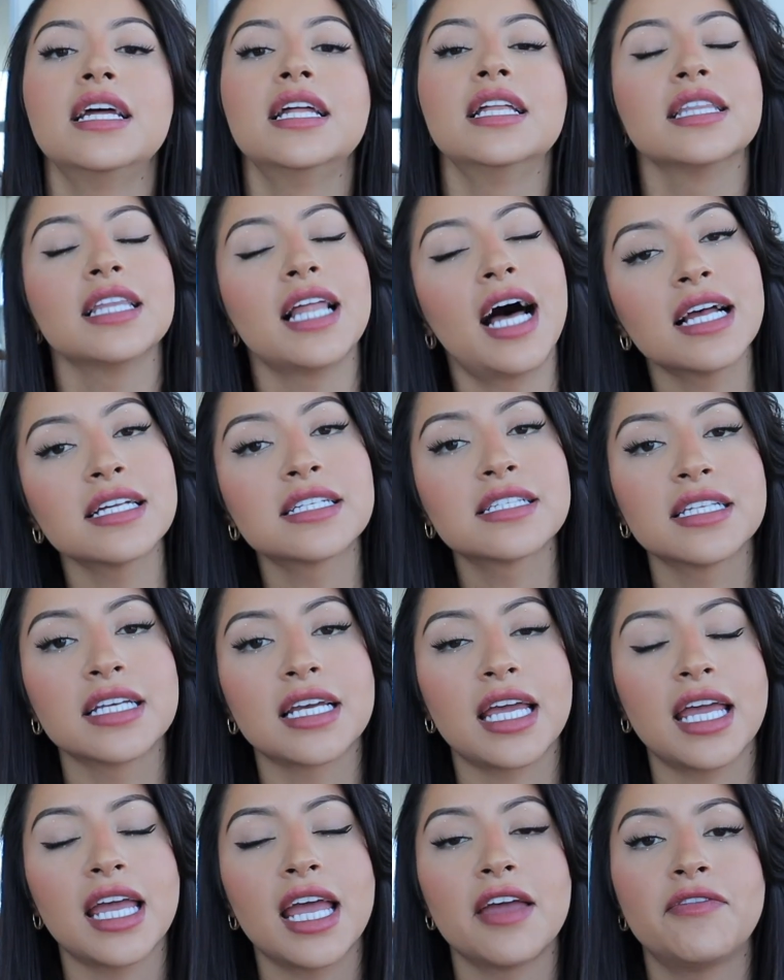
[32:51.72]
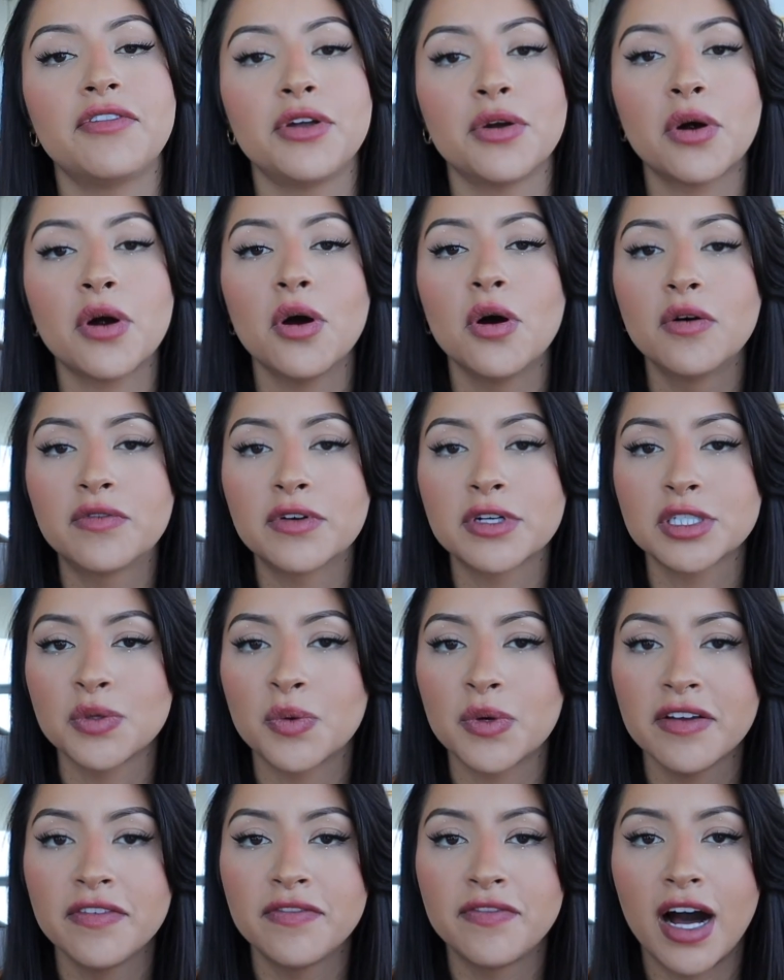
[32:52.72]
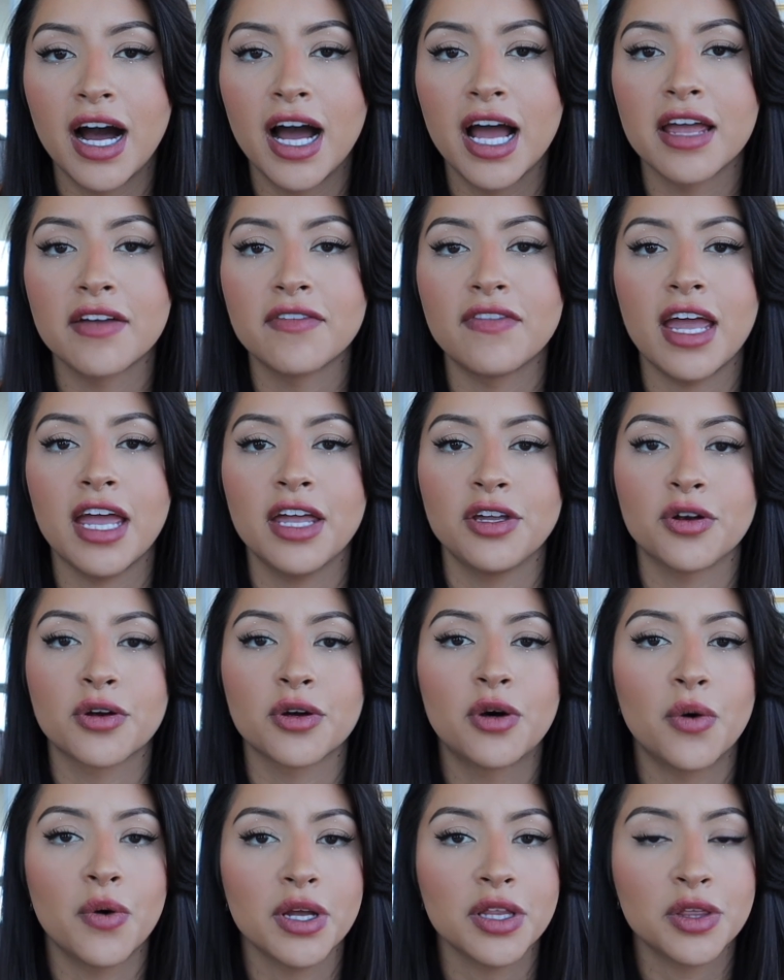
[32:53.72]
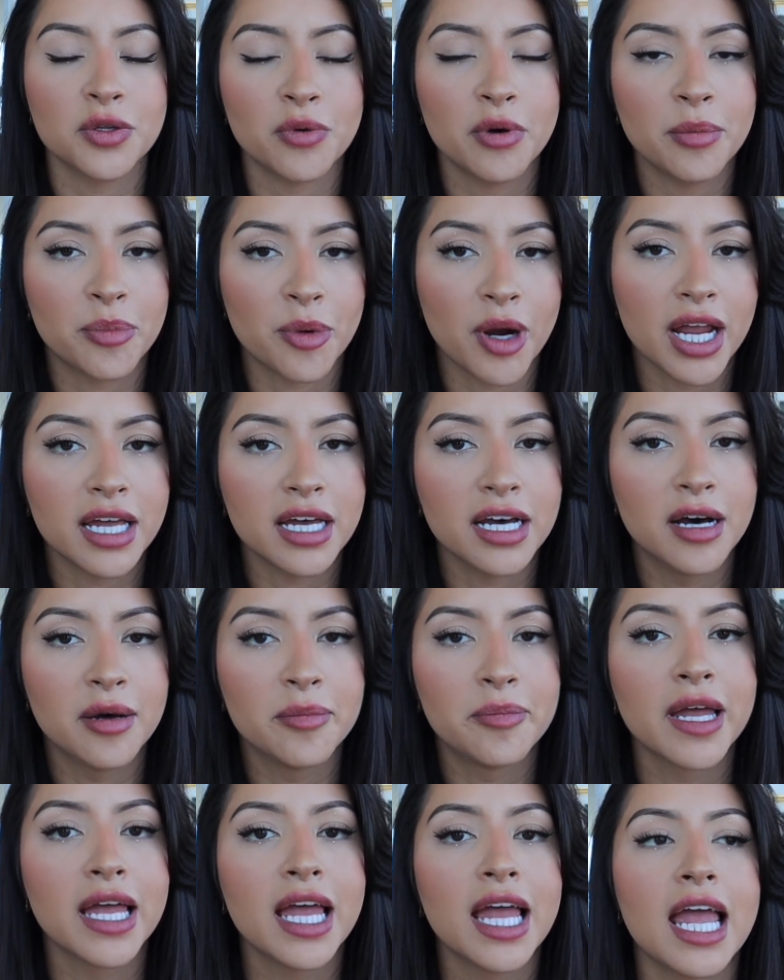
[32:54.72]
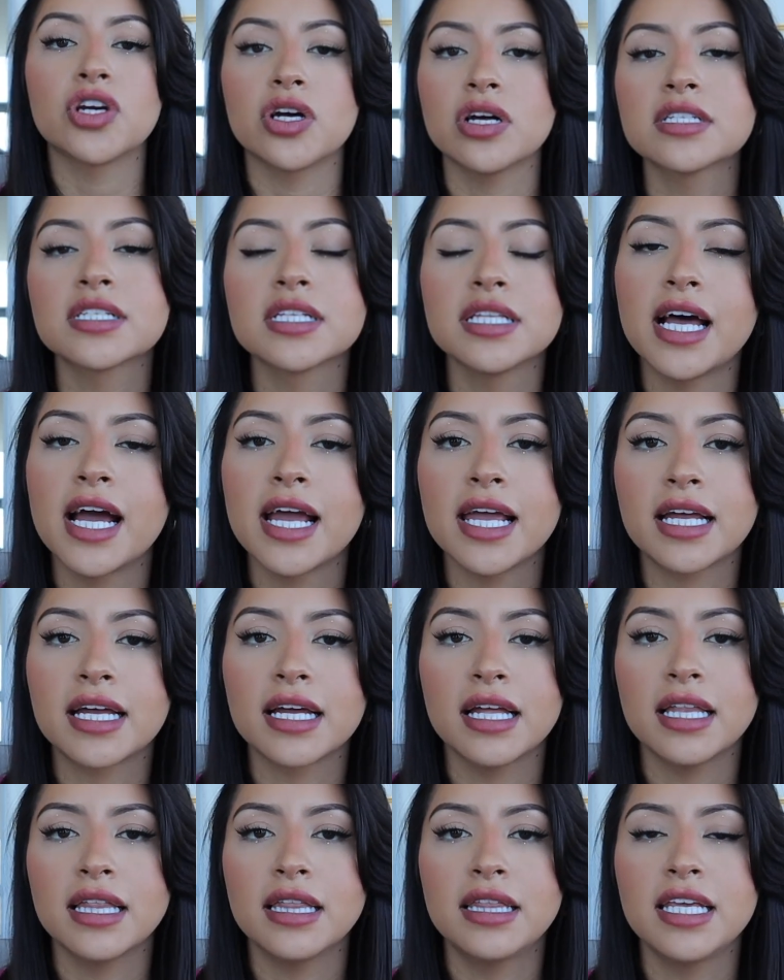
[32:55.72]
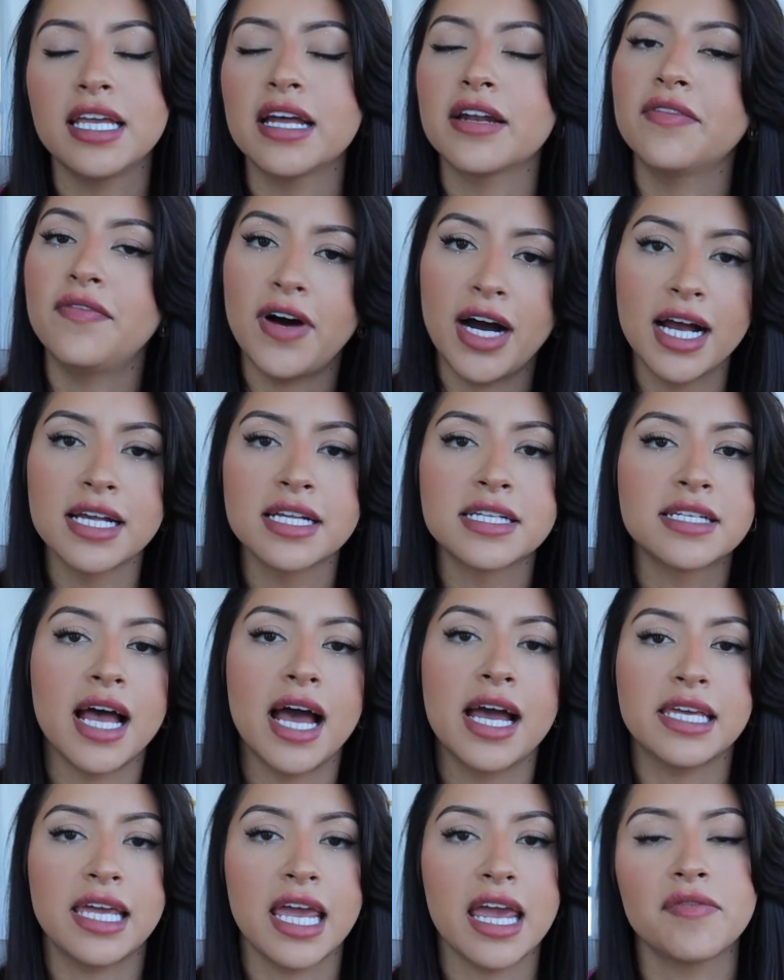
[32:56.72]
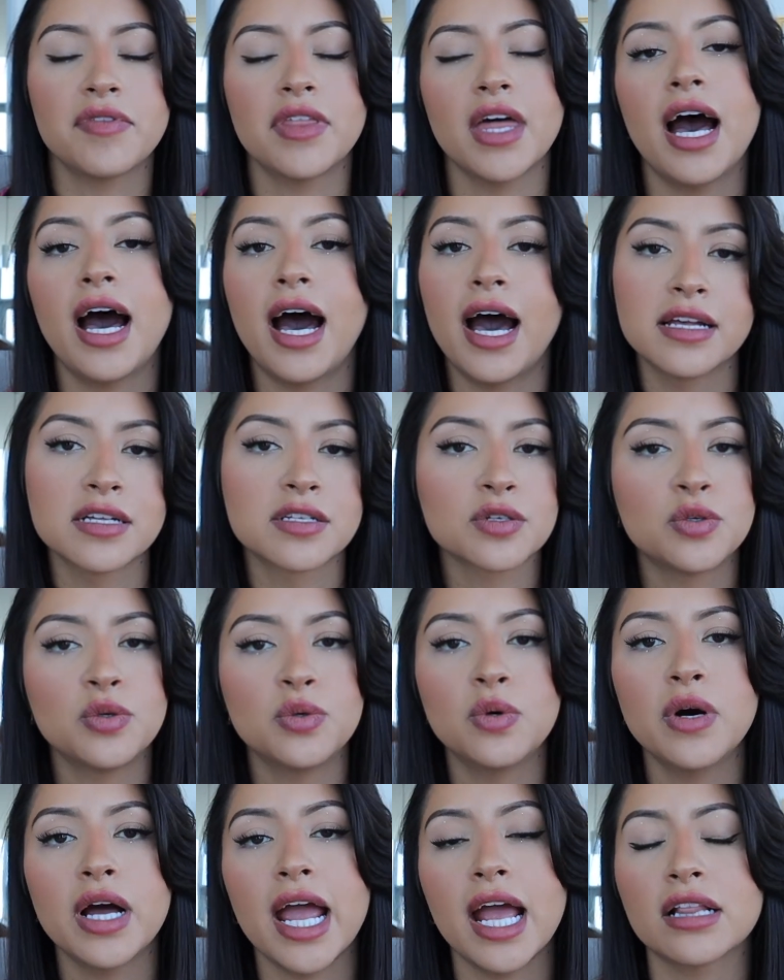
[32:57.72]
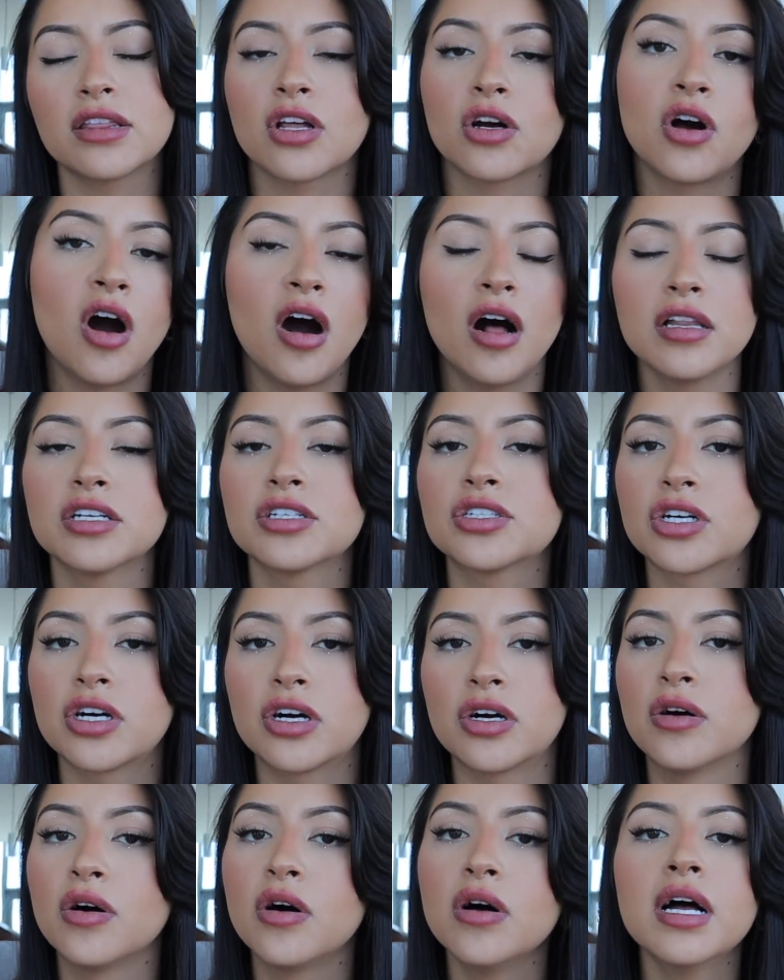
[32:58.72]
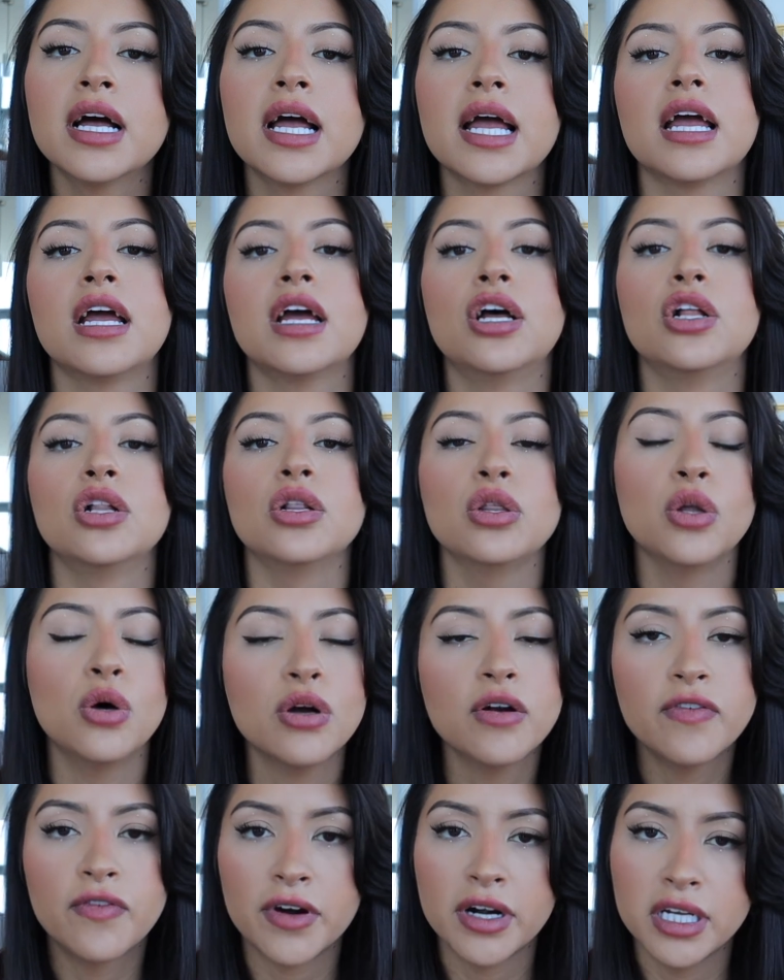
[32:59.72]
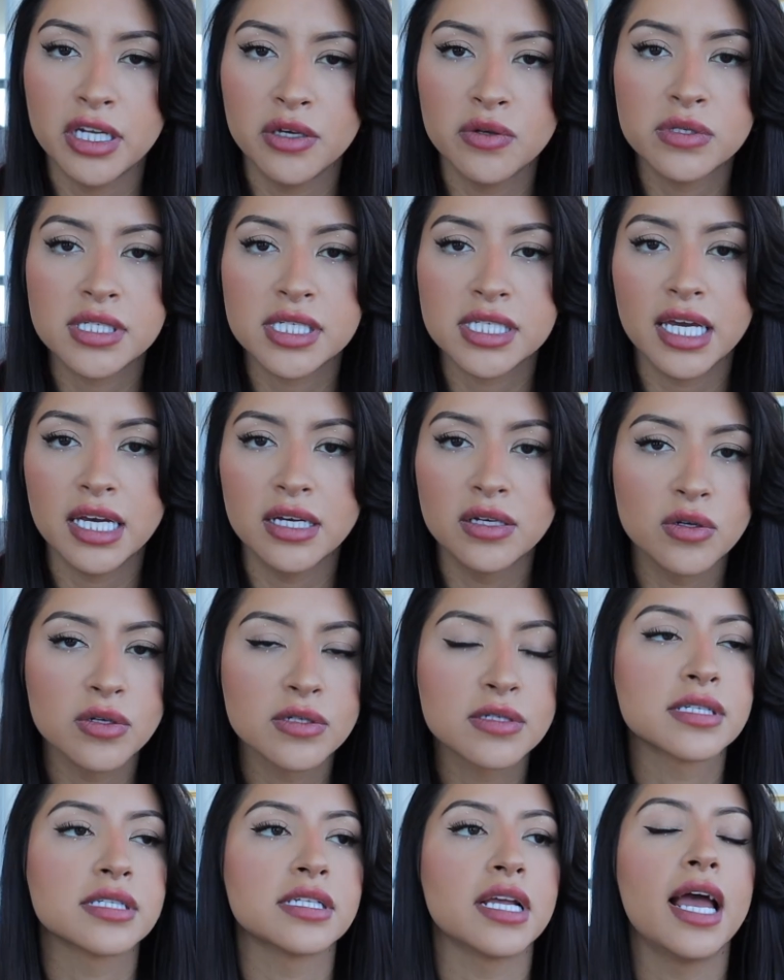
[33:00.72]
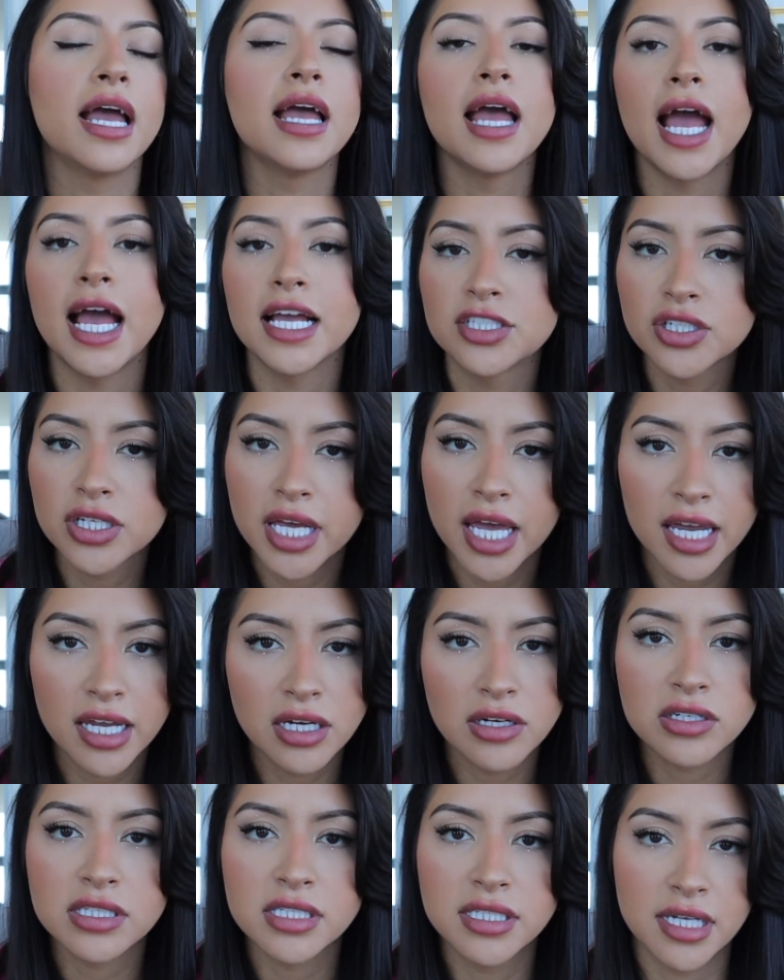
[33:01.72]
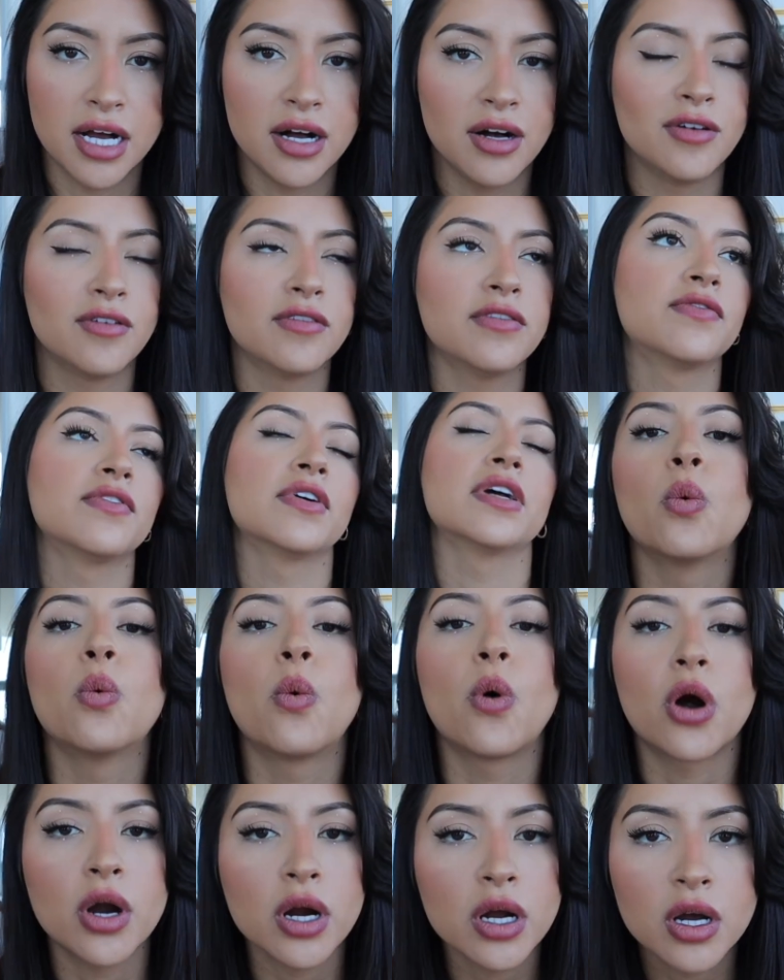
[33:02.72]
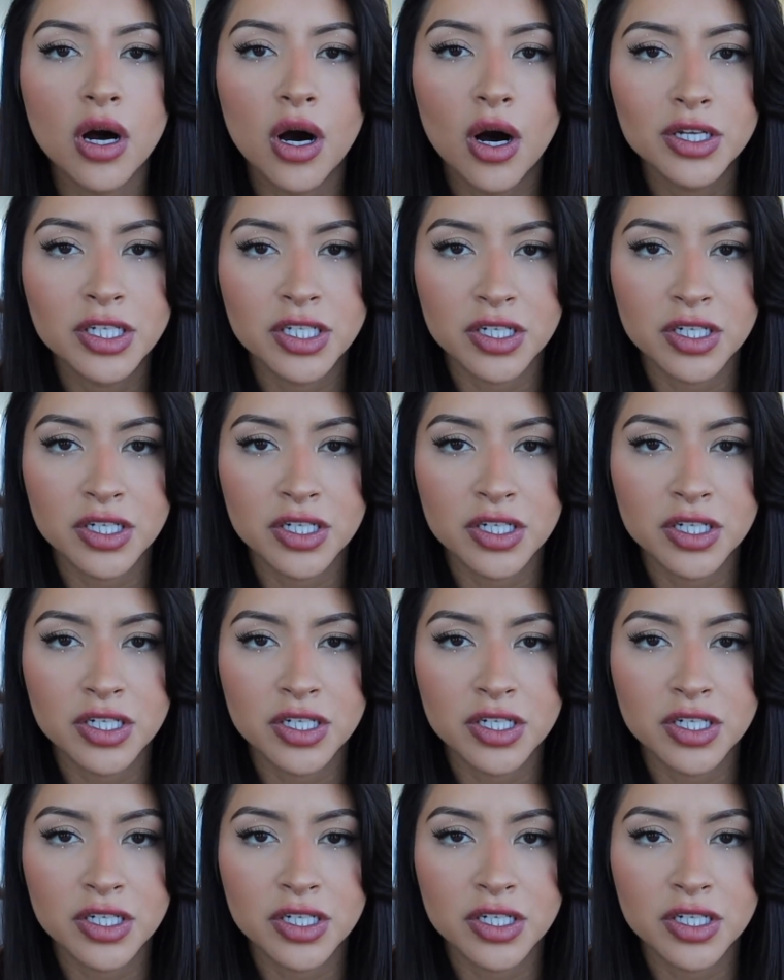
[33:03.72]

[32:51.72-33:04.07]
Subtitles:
Lastly, if you're over 25 and you're going through a breakup, just like the advice I gave the high school and the college girl, look for new skills, educate yourself, work on